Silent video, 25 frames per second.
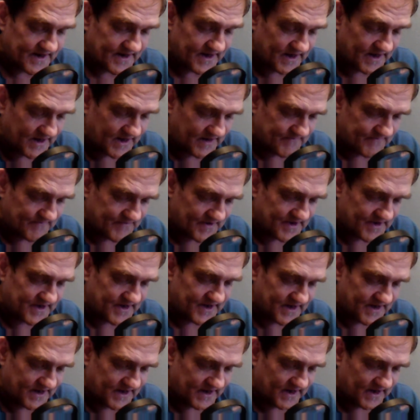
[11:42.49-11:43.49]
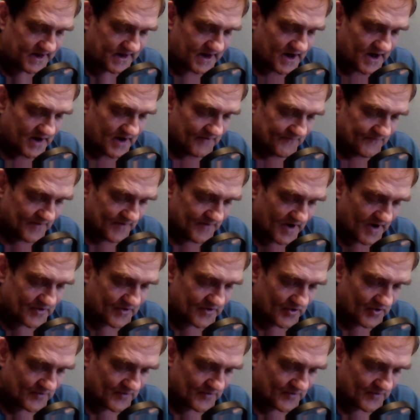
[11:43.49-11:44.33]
Even he found